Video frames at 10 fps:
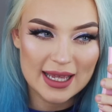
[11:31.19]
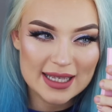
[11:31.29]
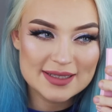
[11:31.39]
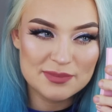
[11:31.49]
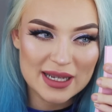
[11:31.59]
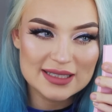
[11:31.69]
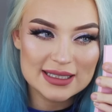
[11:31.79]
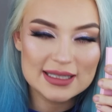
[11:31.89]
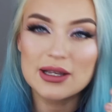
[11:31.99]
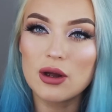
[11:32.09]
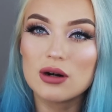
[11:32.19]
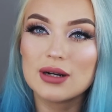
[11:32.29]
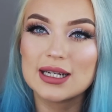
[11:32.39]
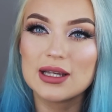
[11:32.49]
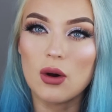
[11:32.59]
it's basically
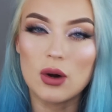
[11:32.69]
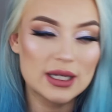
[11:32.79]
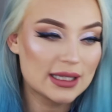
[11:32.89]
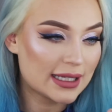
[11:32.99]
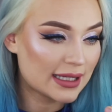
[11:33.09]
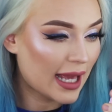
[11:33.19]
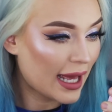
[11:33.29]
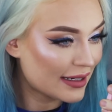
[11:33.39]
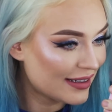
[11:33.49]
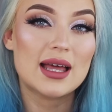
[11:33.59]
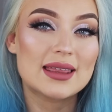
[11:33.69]
already oily again.